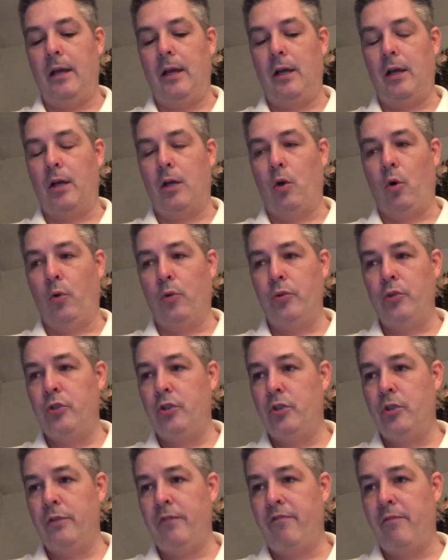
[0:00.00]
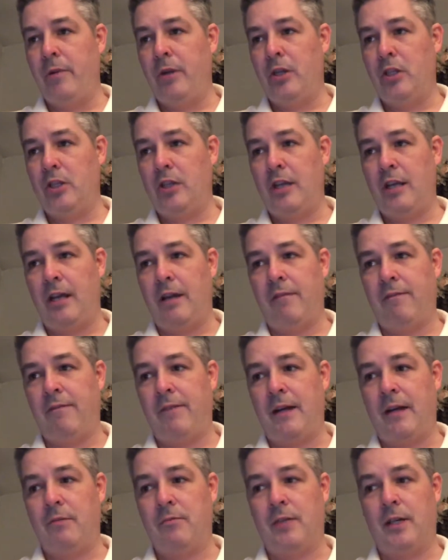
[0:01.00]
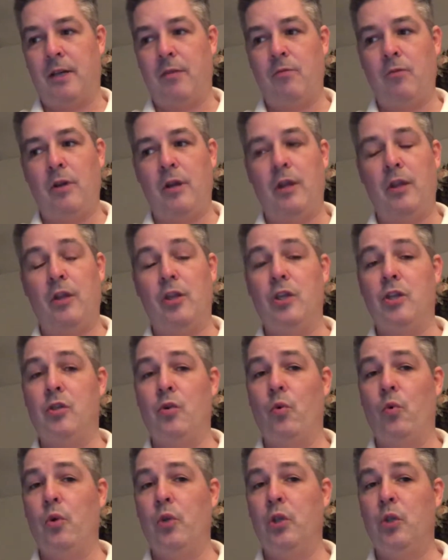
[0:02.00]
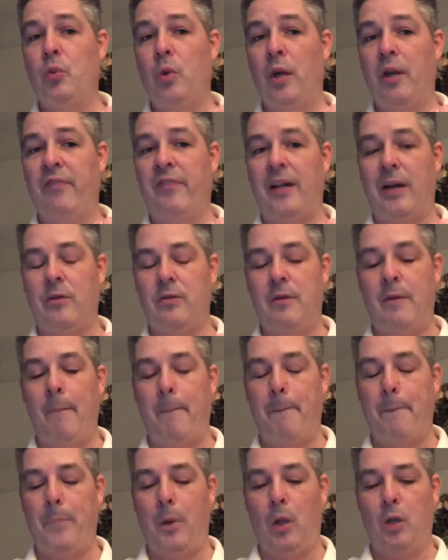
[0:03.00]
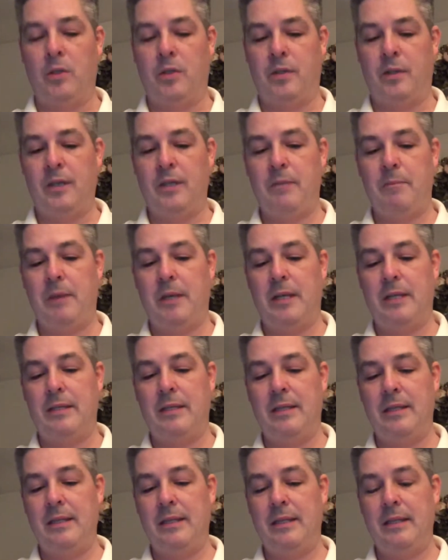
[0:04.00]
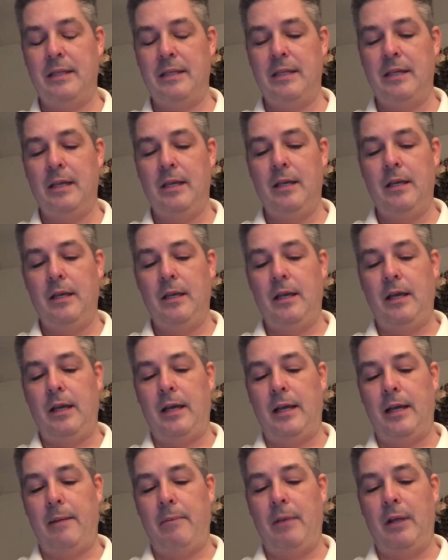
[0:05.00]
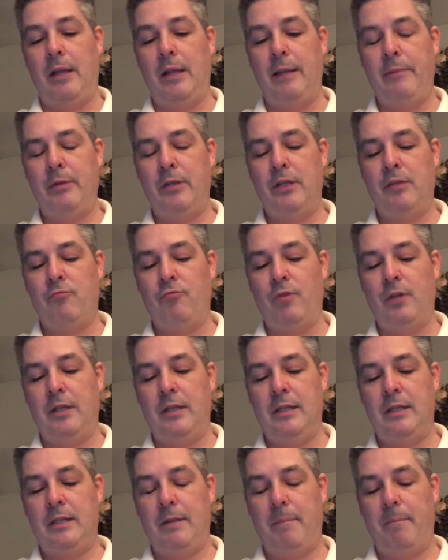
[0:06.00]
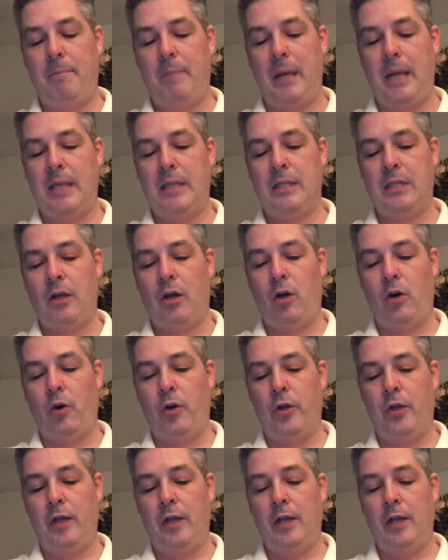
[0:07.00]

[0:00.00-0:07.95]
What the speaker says: According to information that I found out, there's only 12,000 bottles of this because this is limited release based on